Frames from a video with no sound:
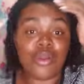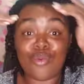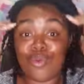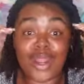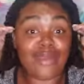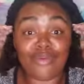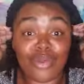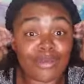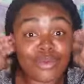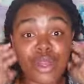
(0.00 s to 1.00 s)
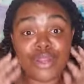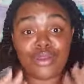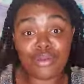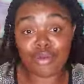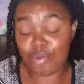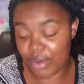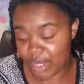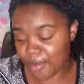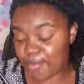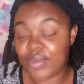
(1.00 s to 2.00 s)
Whatever I'm trying to do,
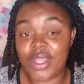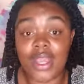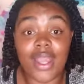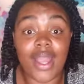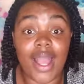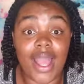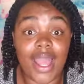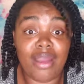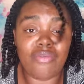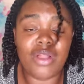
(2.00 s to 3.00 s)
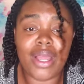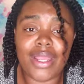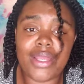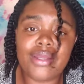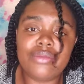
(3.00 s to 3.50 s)
but I have like